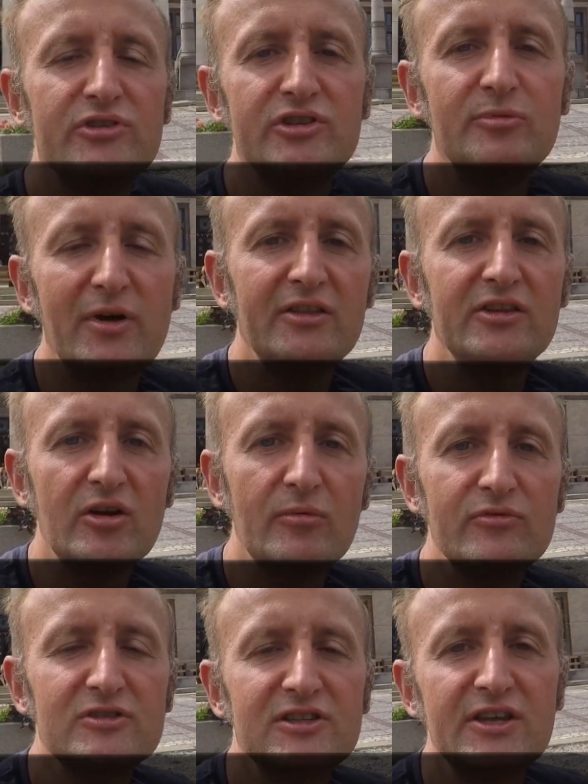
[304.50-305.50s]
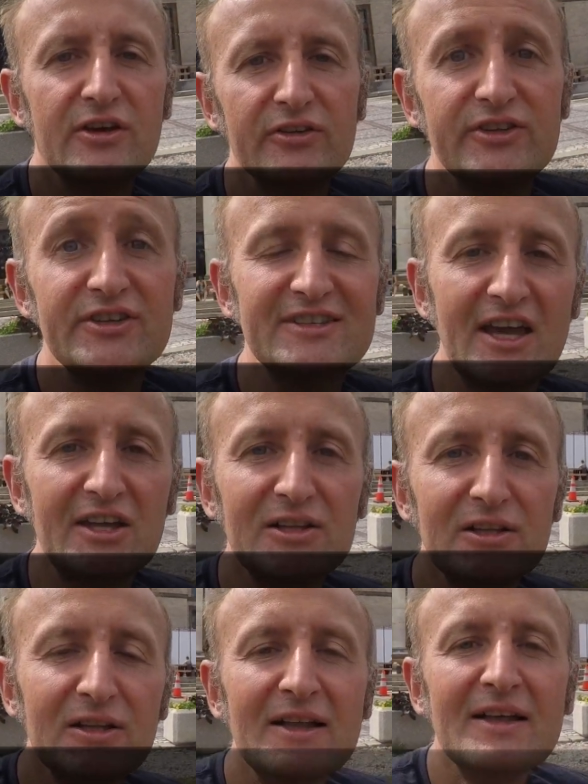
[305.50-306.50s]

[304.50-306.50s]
depending obviously on the cycle.